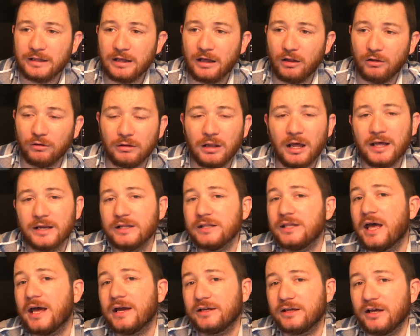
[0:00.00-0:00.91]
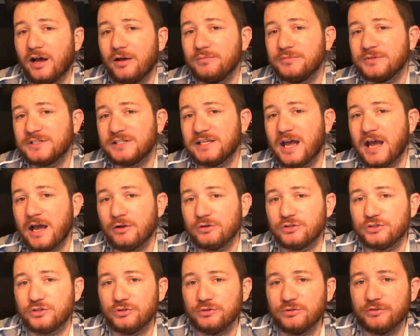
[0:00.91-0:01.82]
a lot of that comes
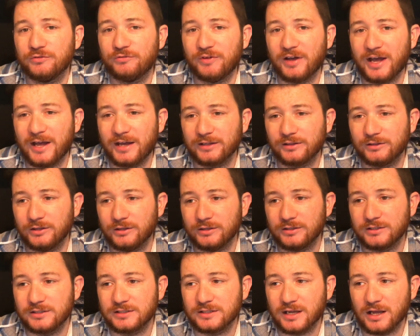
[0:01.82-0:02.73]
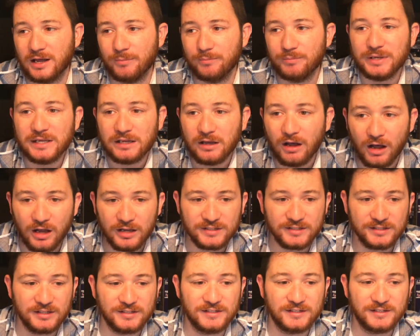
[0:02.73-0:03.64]
down to the fact that
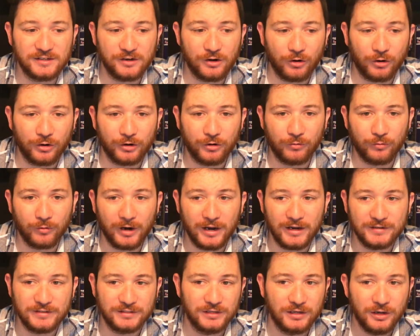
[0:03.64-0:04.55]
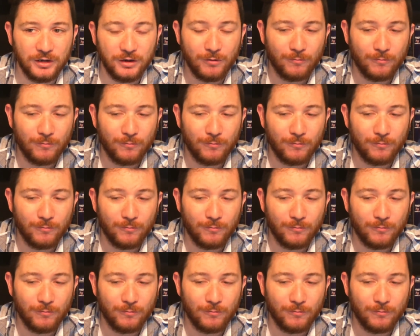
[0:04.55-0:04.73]
because this is an ARCA race,